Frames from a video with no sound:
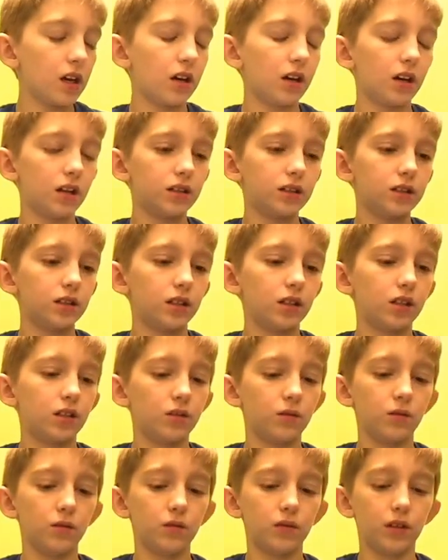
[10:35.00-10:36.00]
onto
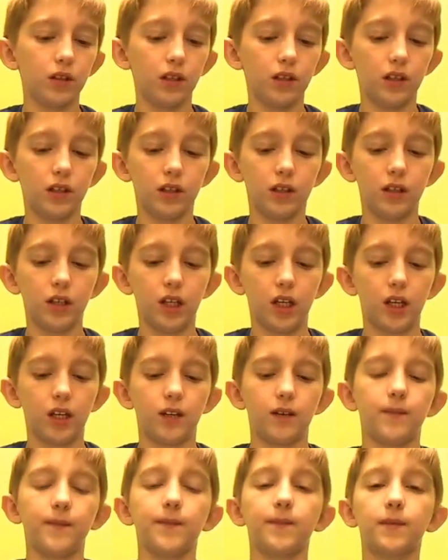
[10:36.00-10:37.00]
the really good thing.
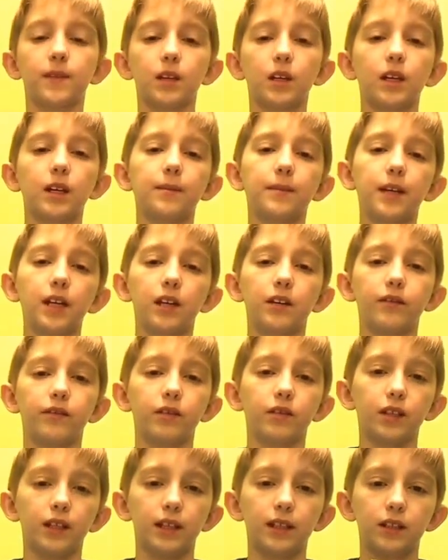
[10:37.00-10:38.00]
I made it
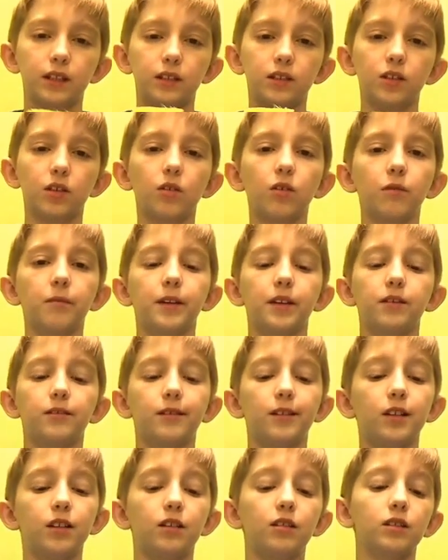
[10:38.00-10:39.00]
for to hold my
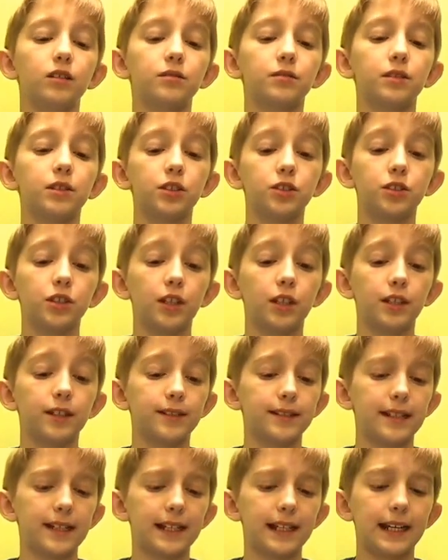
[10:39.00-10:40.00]
3doodlers, which I'll show you in a
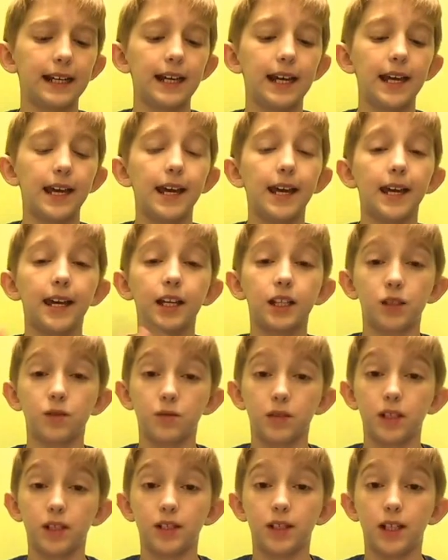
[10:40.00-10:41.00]
second, because the
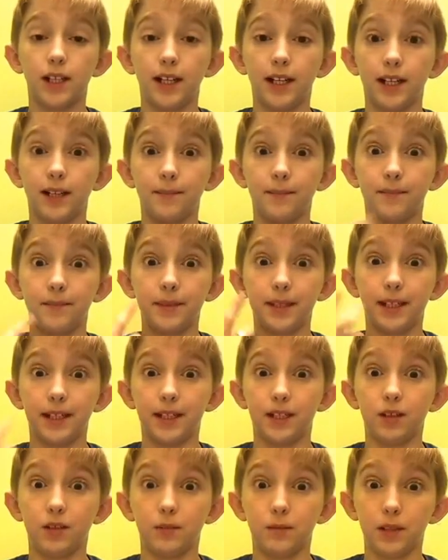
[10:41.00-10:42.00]
one is heating up
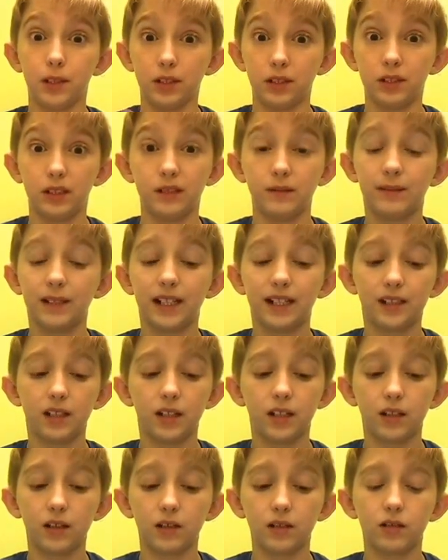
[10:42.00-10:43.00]
and it'll burn through the
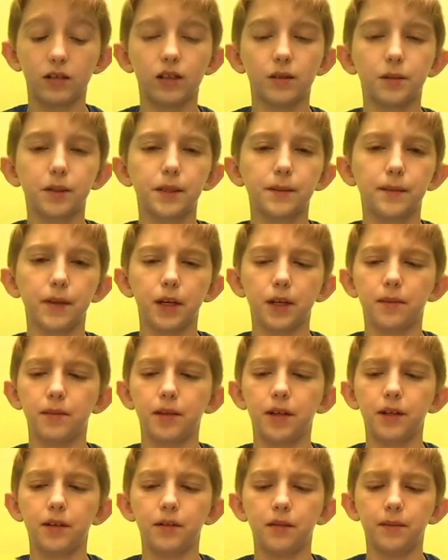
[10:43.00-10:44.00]
plastic. Not really burn,
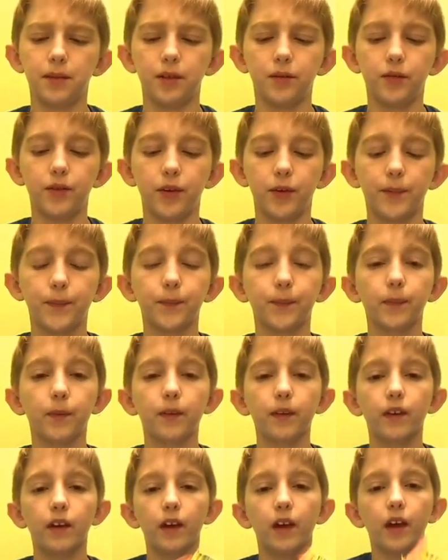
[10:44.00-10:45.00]
but it'll melt through.
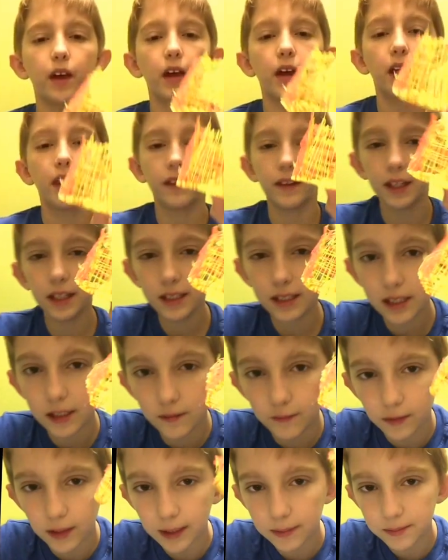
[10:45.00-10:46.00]
This is
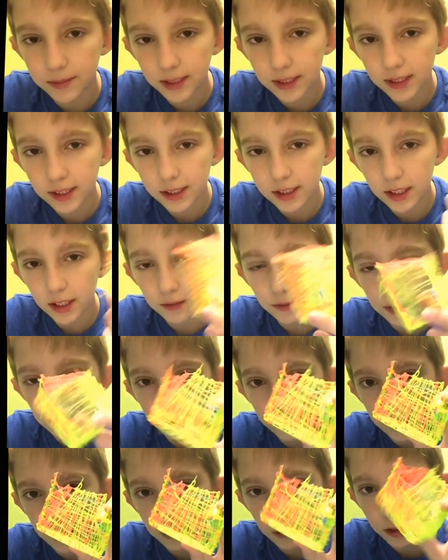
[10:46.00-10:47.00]
flimsy and stuff. I
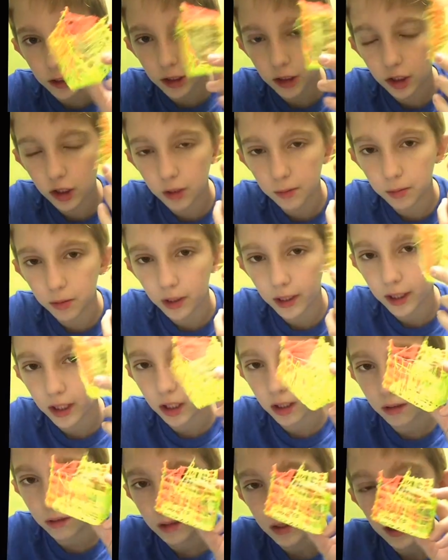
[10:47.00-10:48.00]
made it with the
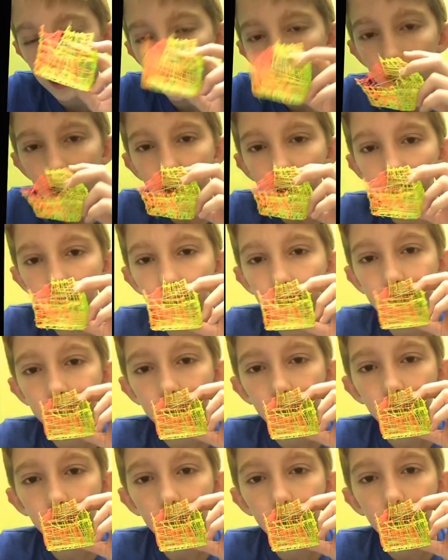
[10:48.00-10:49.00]
2.0.
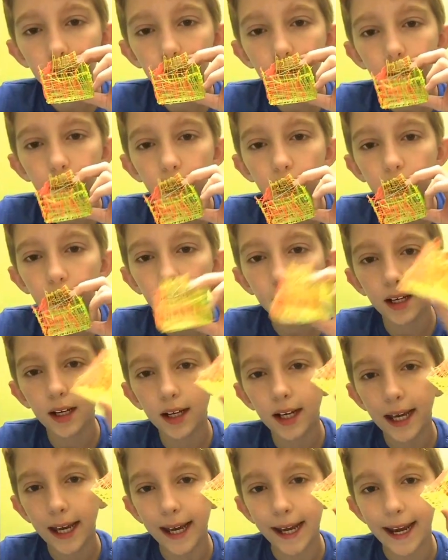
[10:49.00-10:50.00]
This took me
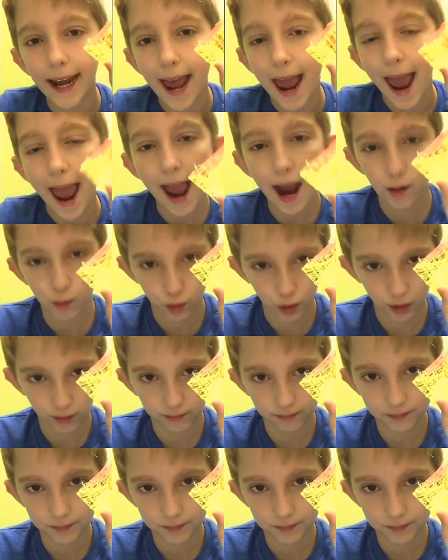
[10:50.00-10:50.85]
an hour.